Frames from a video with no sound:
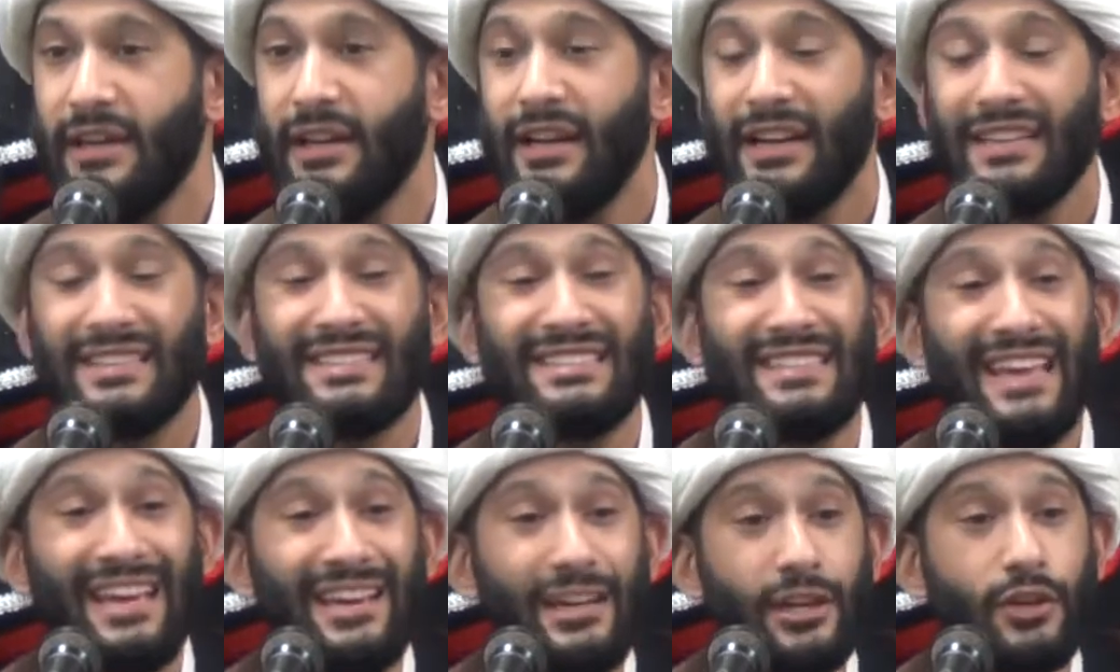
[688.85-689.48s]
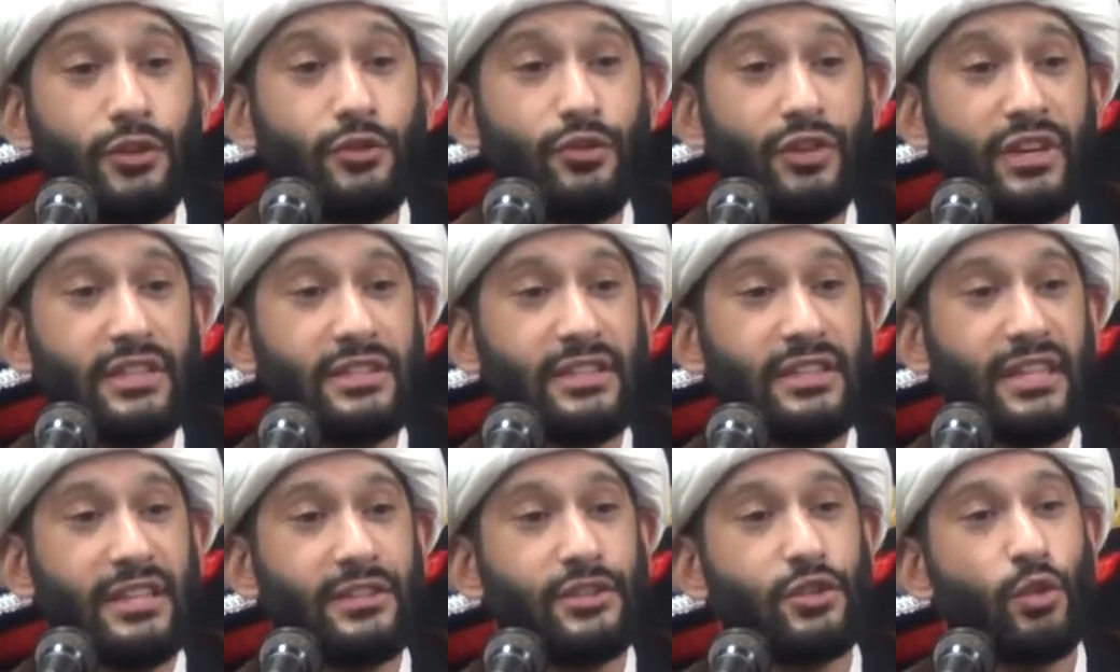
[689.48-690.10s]
Second
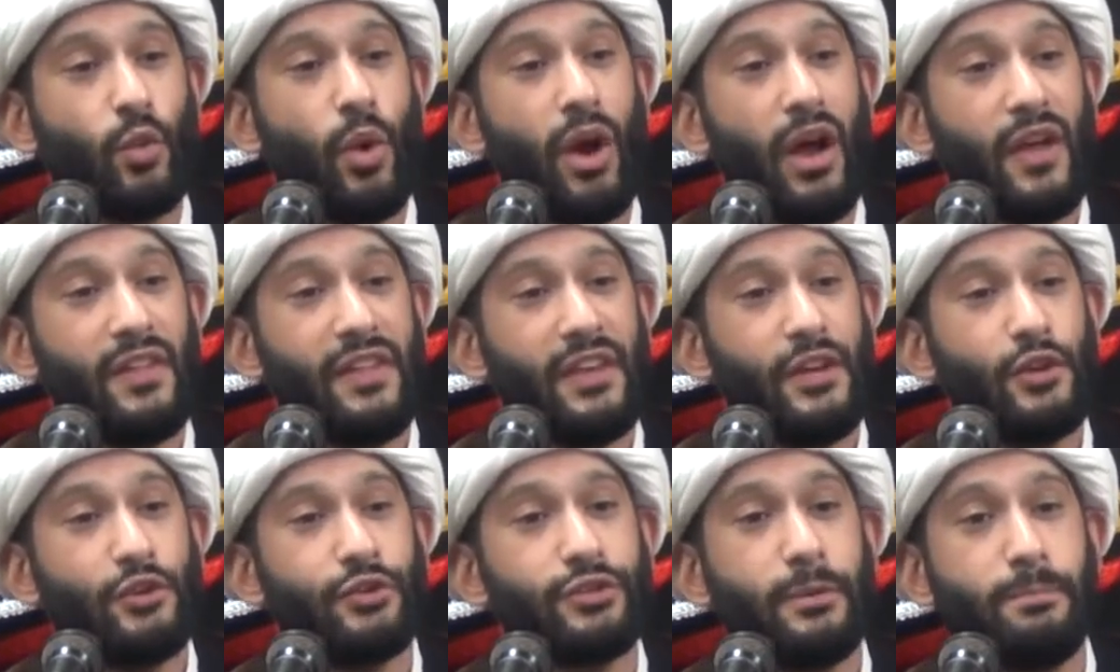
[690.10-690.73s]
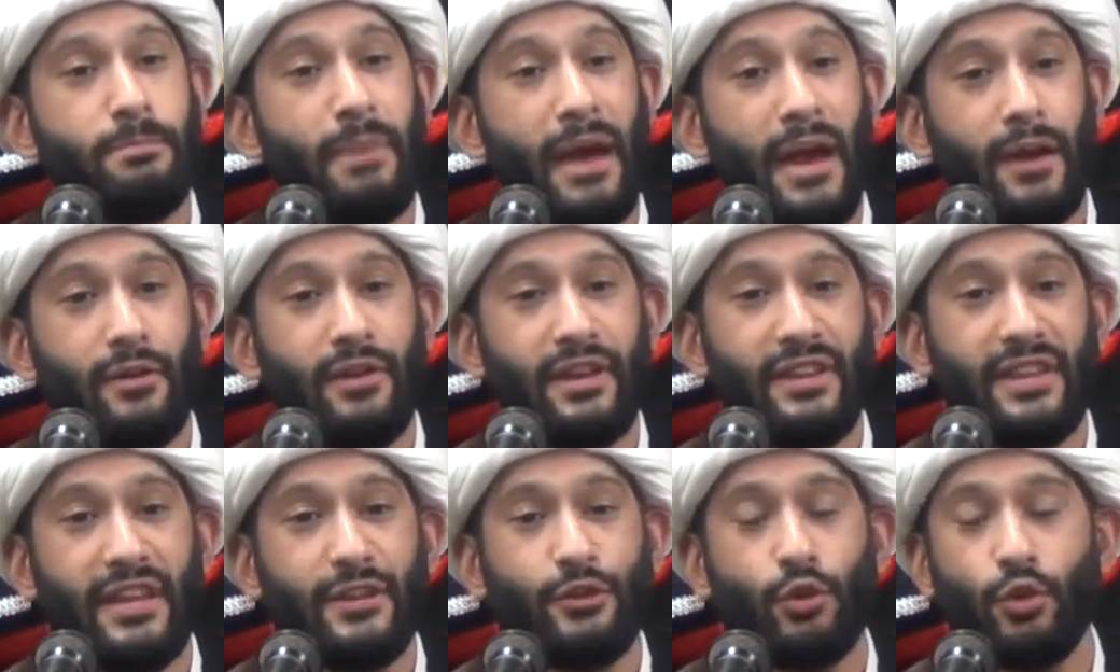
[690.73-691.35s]
reason as to why they used to
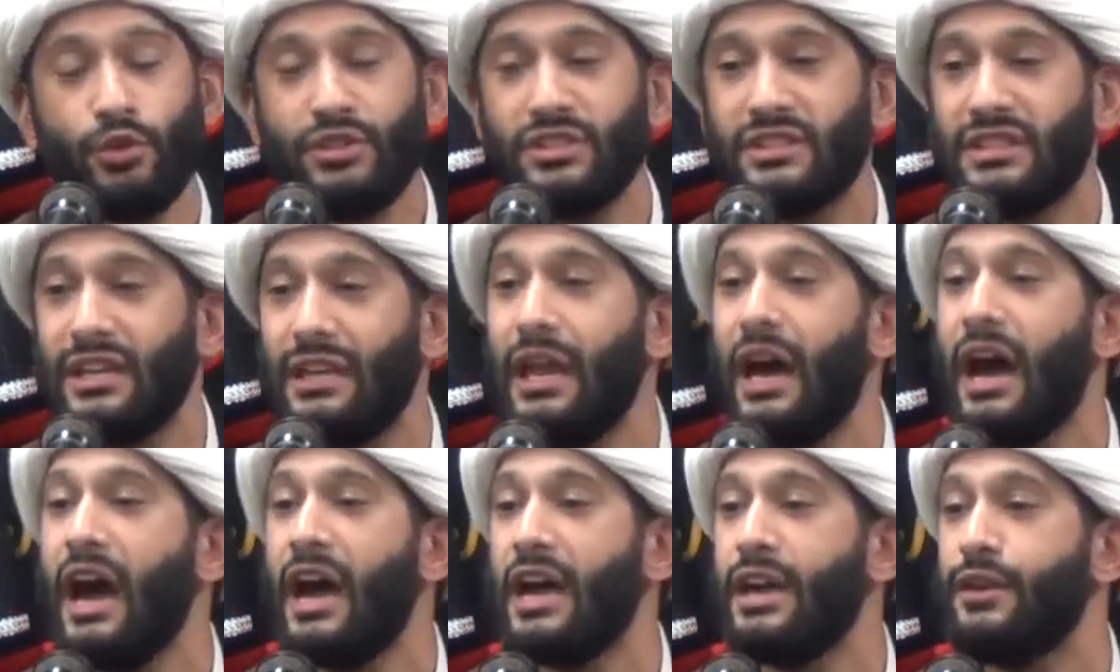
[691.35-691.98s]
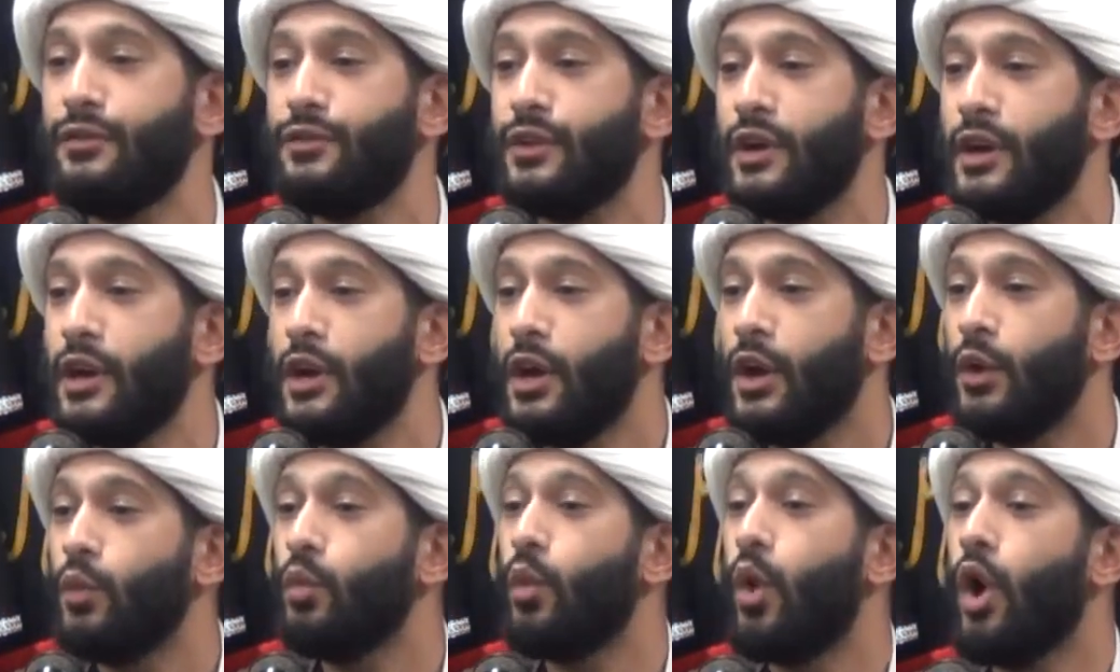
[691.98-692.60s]
bury their daughters alive
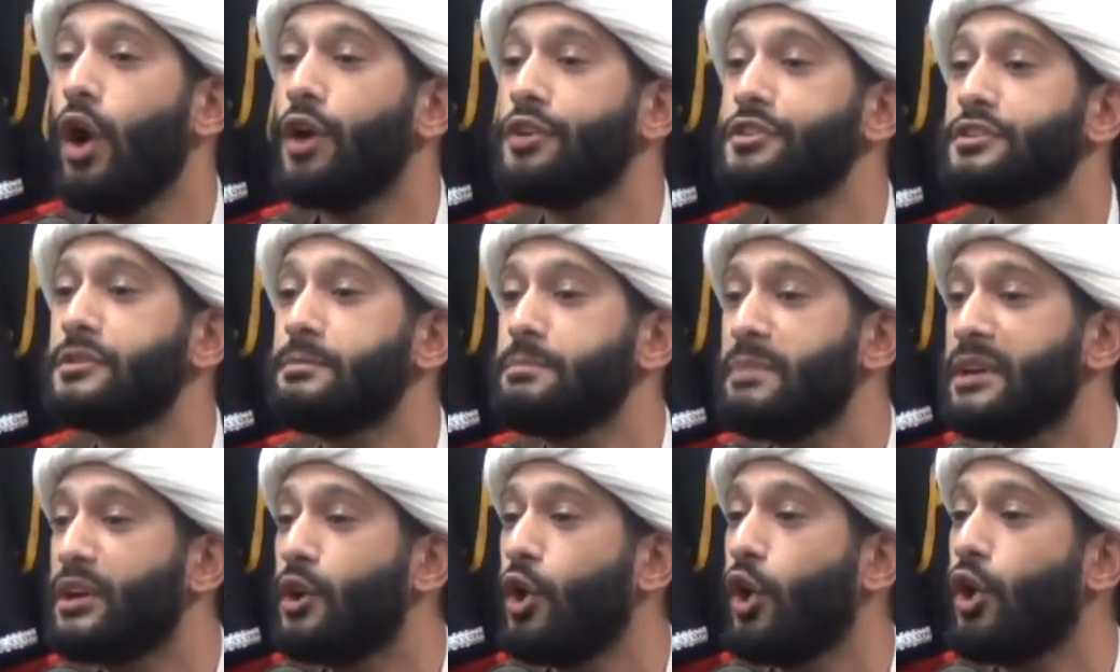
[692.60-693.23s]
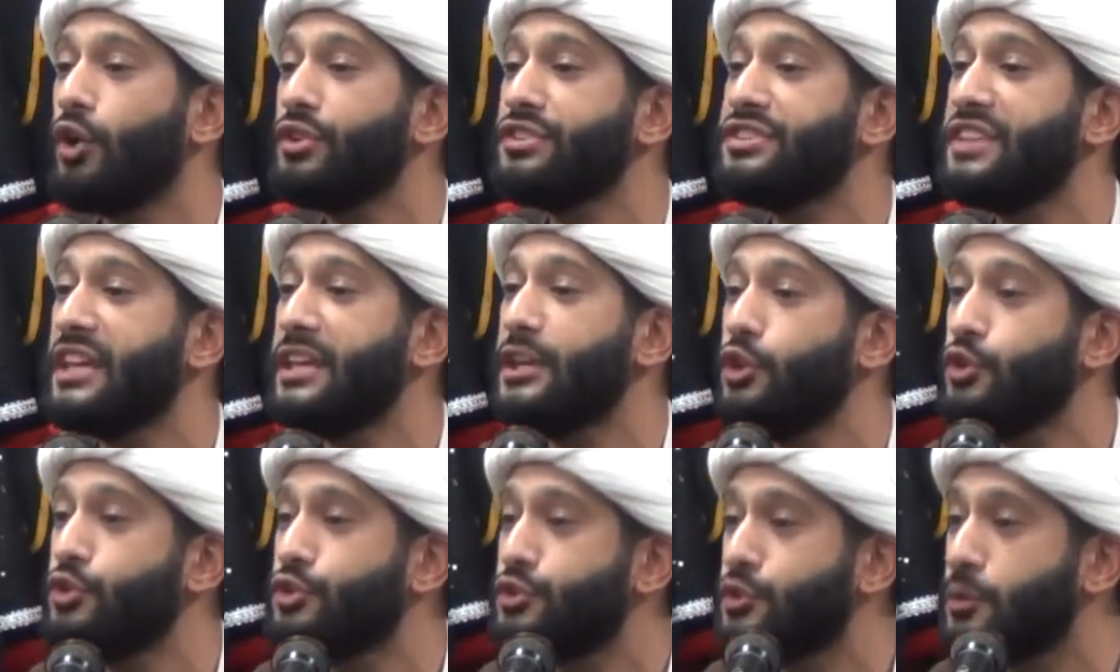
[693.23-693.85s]
was because they
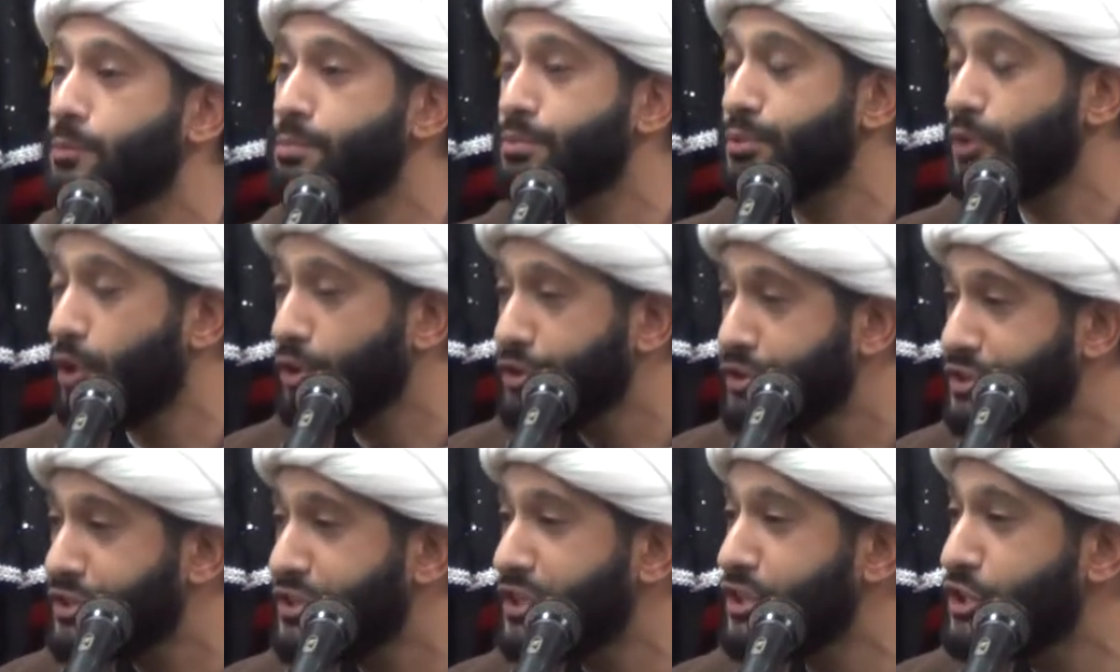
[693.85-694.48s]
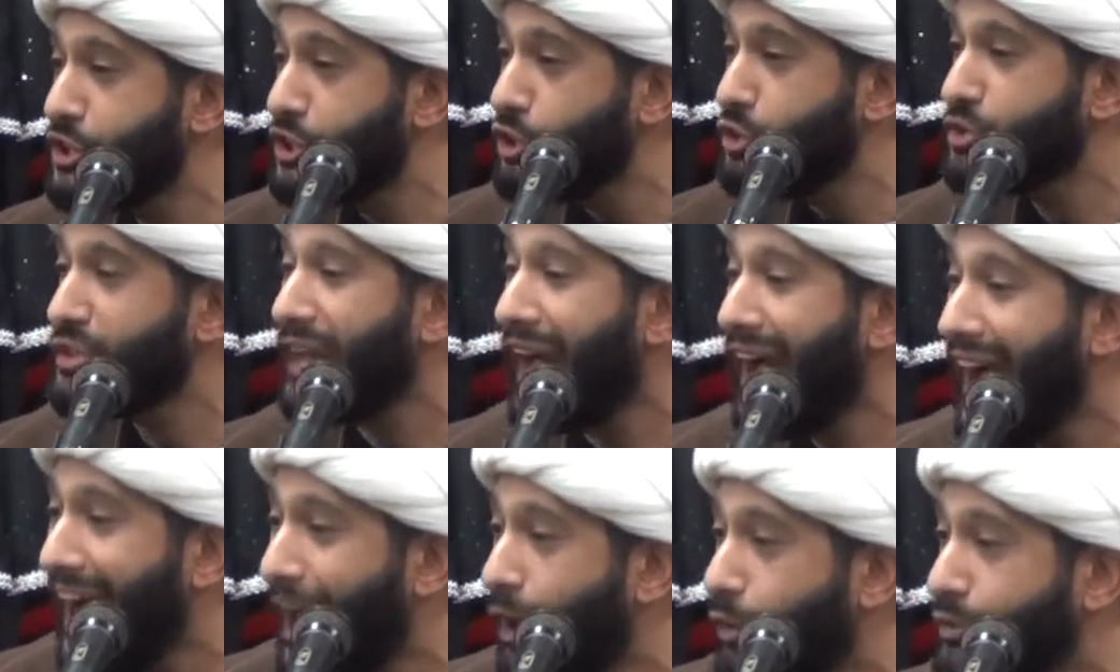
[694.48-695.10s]
used to prostitute
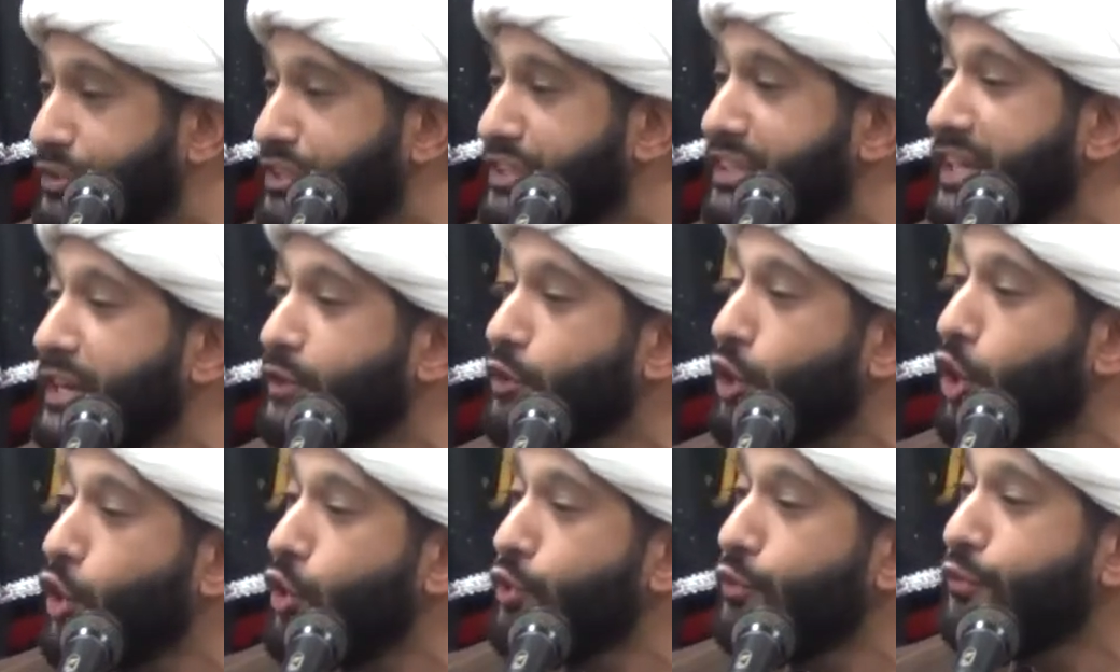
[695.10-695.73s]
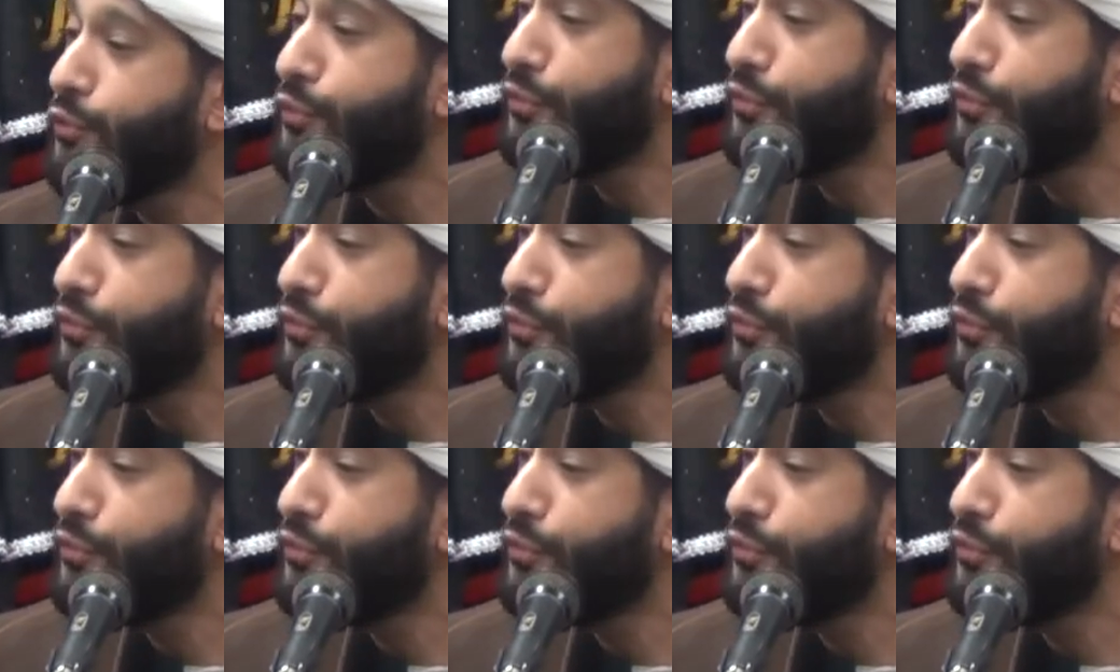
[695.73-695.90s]
out their own